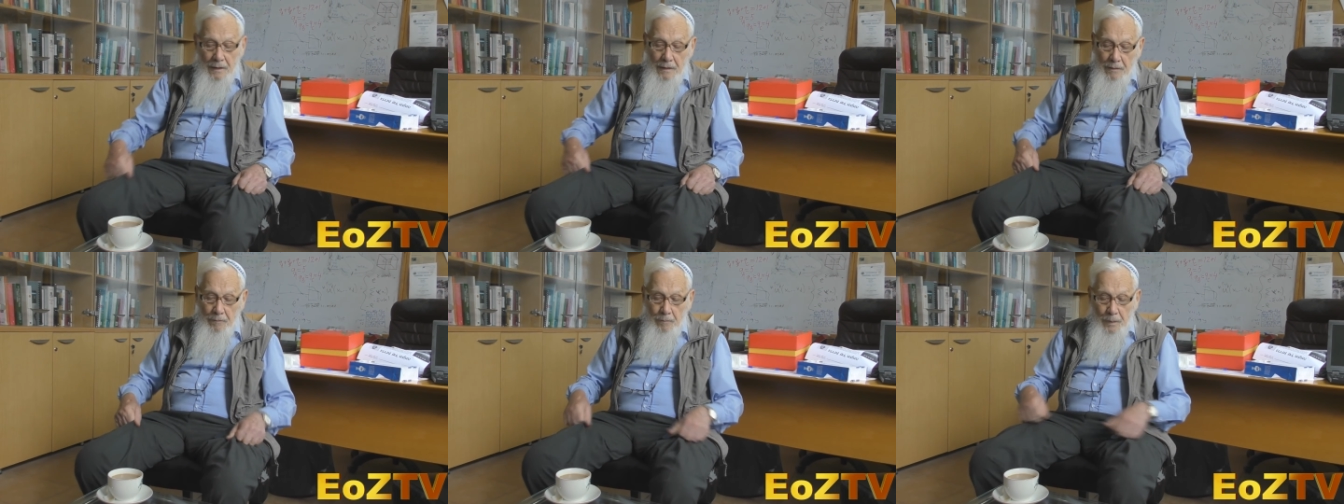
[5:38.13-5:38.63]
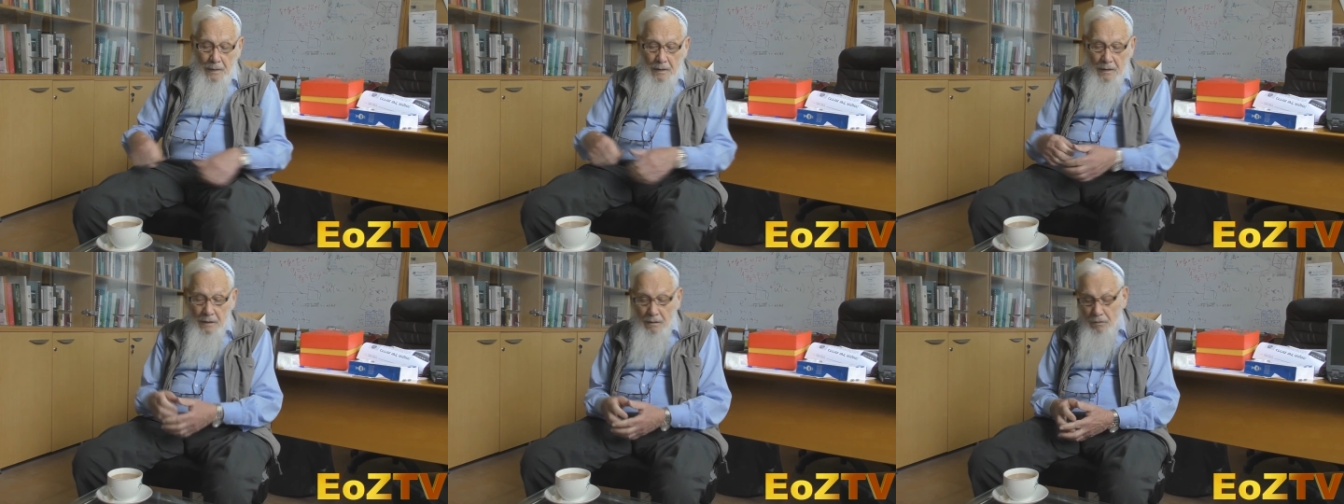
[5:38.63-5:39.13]
um,
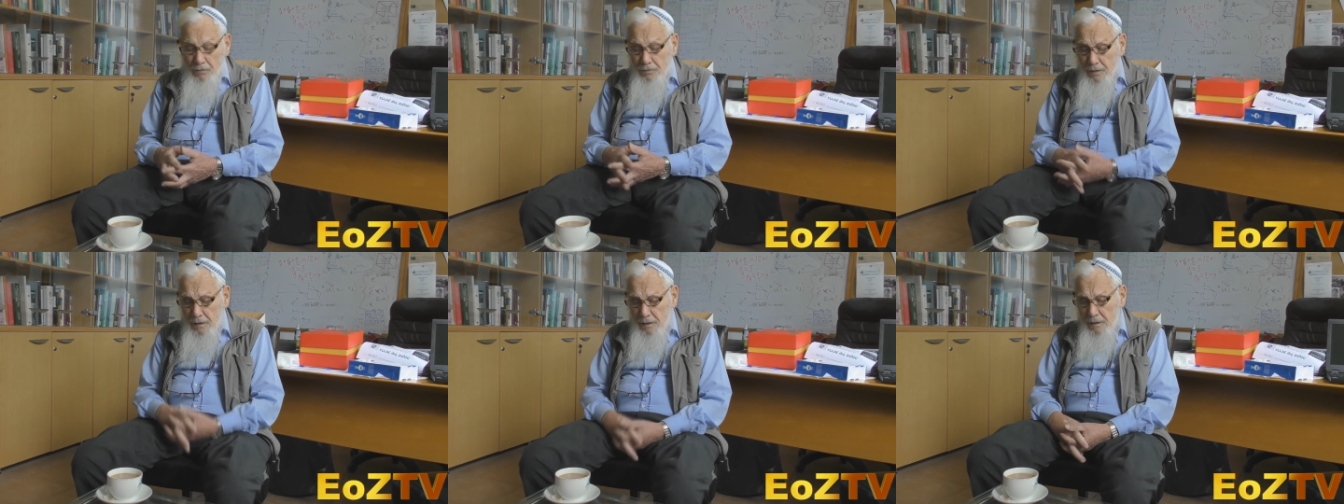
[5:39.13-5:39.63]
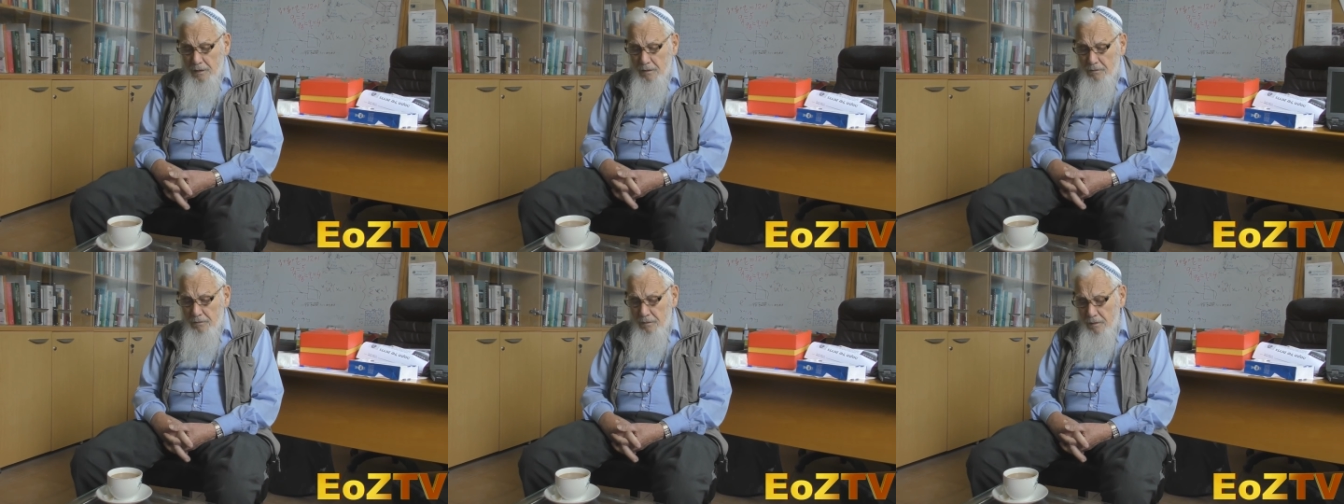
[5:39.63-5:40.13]
he or she
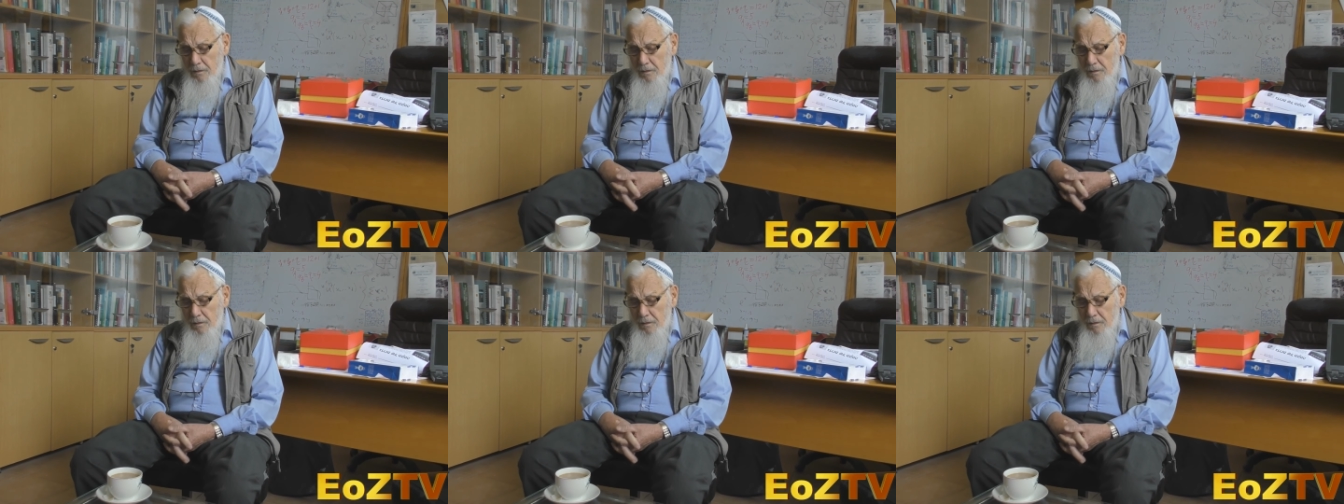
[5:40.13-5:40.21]
is, uh,